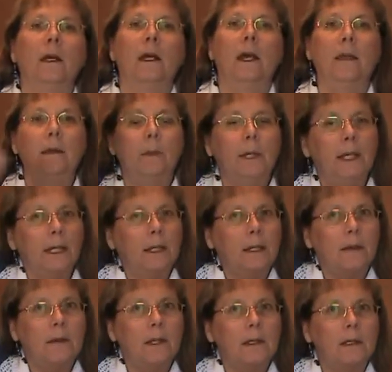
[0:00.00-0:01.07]
And then we end
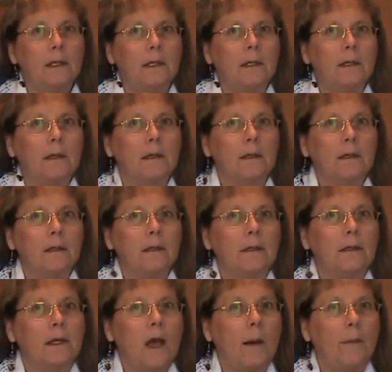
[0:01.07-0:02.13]
on the
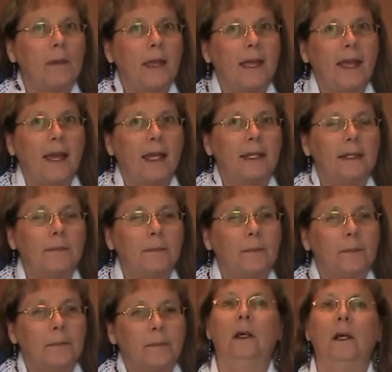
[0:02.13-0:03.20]
top of the head.
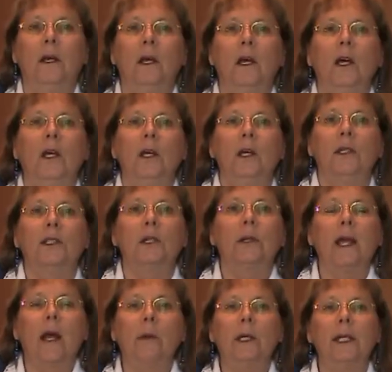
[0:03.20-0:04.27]
So
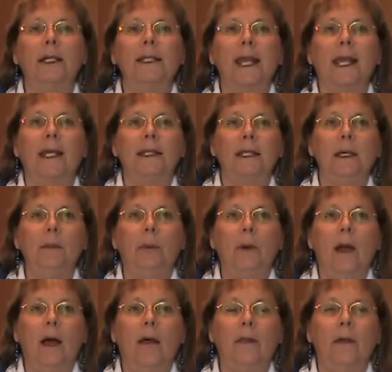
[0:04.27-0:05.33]
now we're going to take a deep
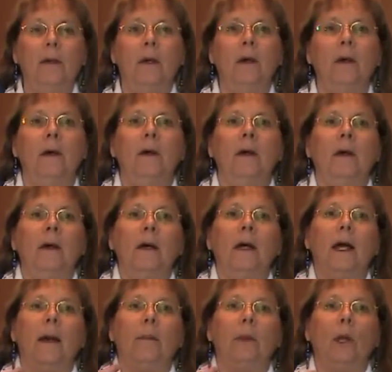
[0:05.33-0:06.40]
breath
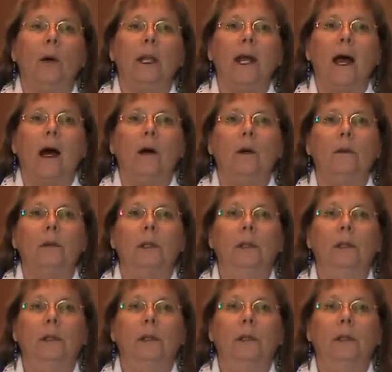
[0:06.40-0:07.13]
and blow it out.